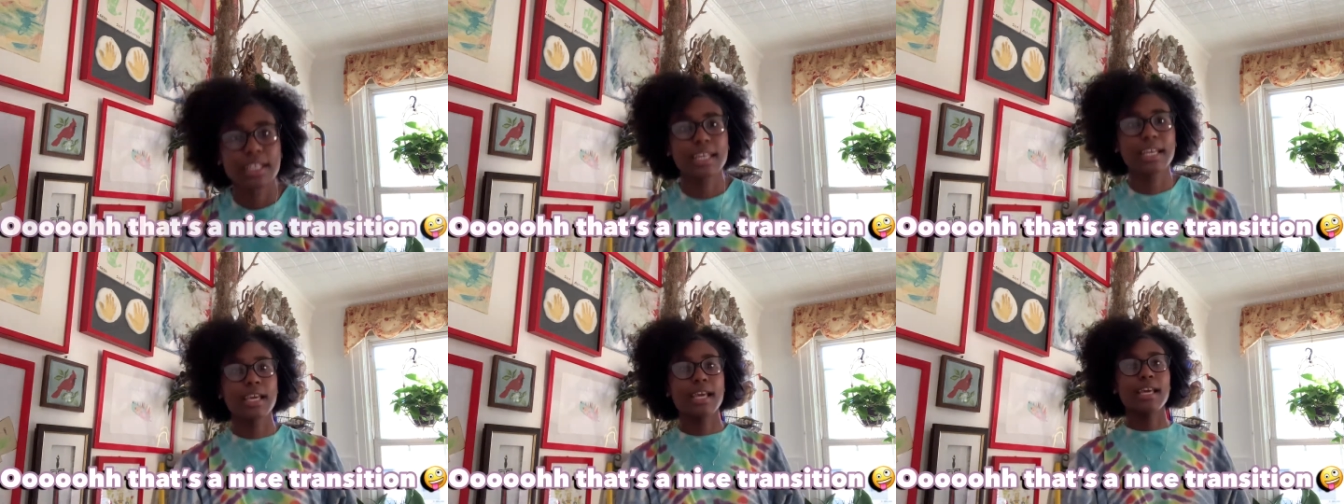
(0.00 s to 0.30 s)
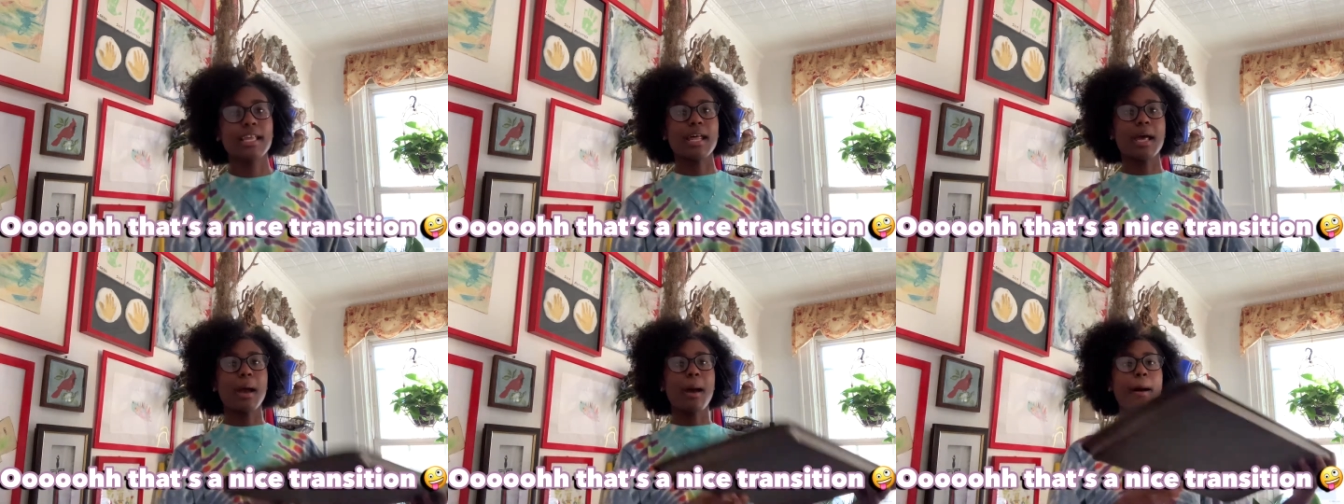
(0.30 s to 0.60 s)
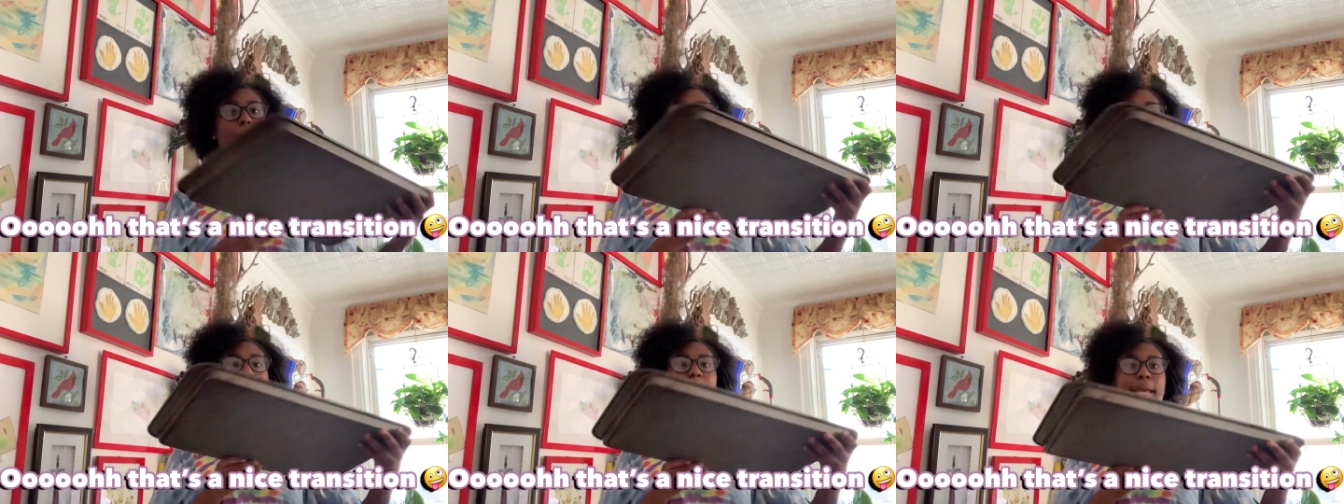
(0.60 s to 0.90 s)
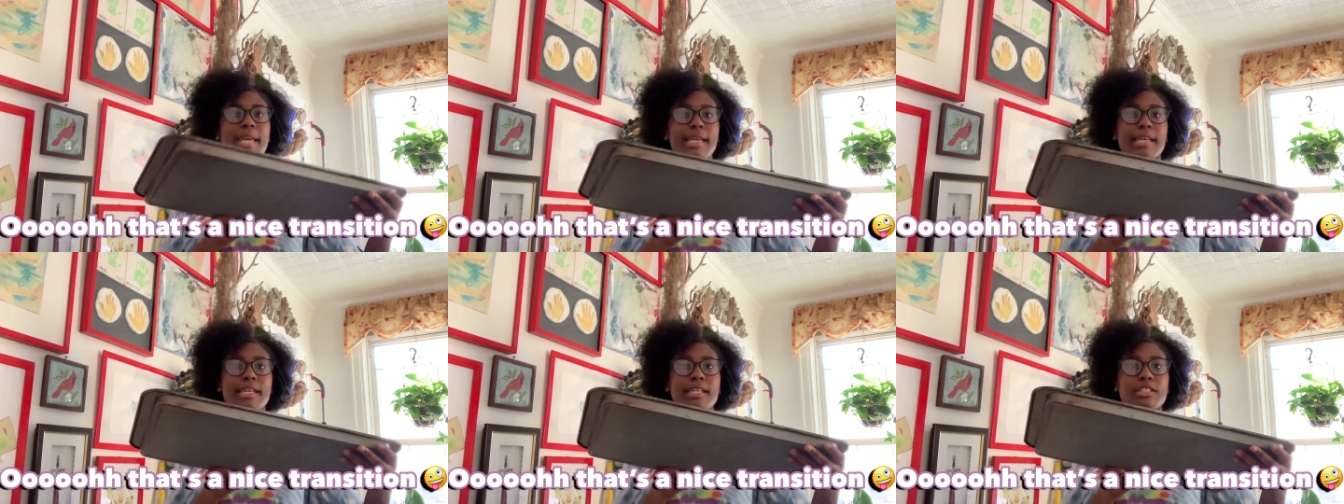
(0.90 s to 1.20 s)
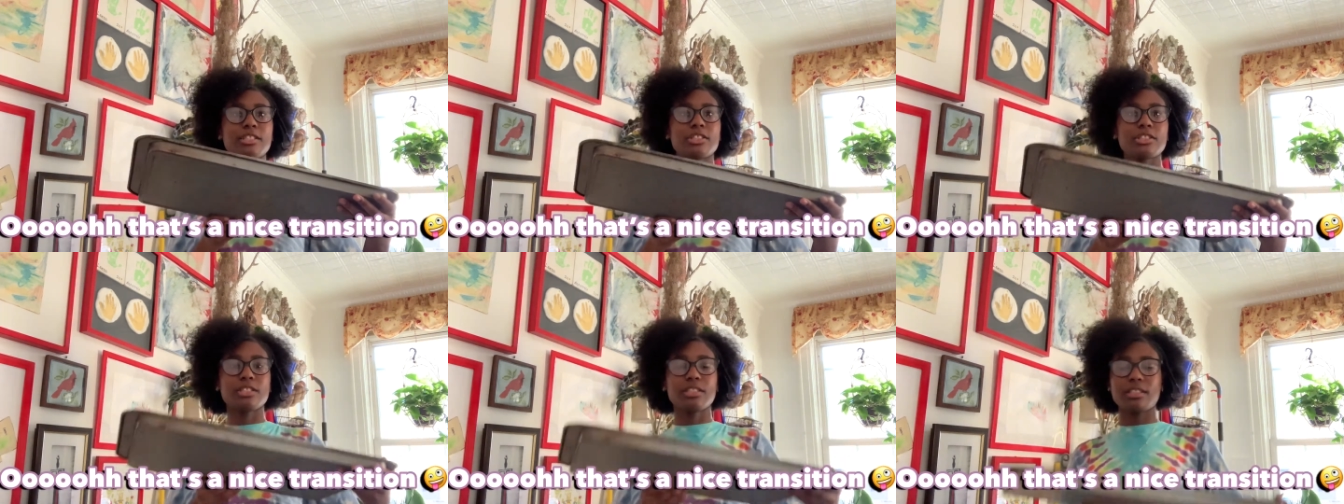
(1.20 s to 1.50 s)
get a baking
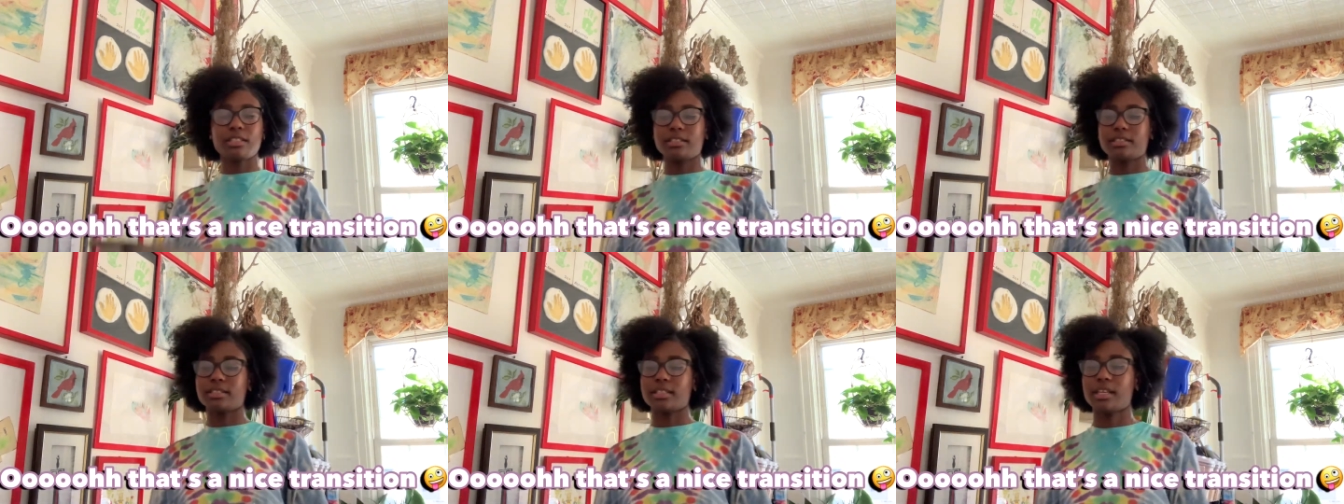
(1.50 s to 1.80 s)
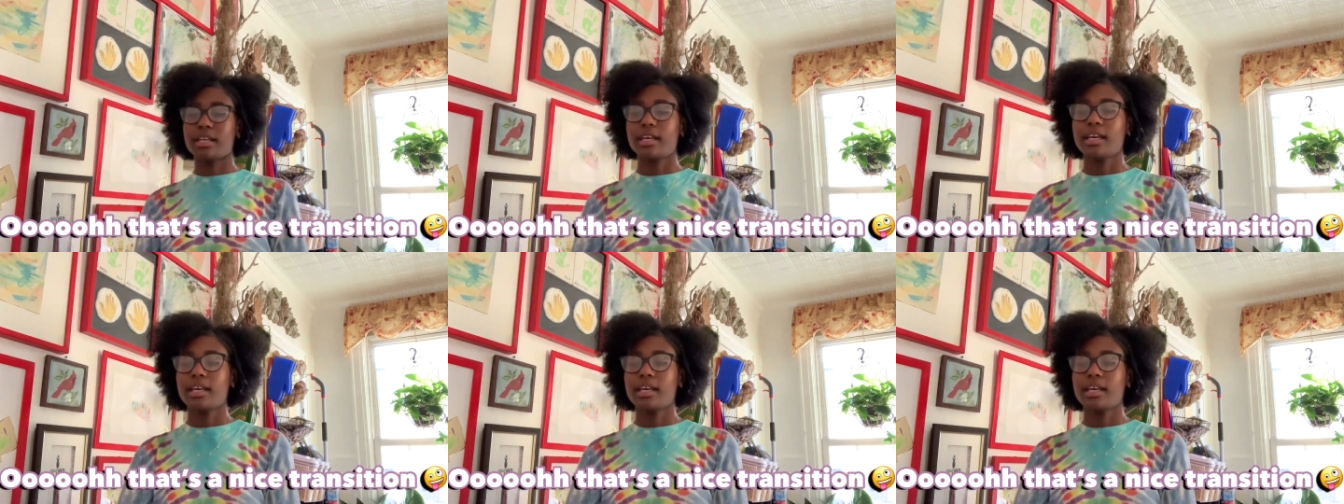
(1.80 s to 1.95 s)
sheet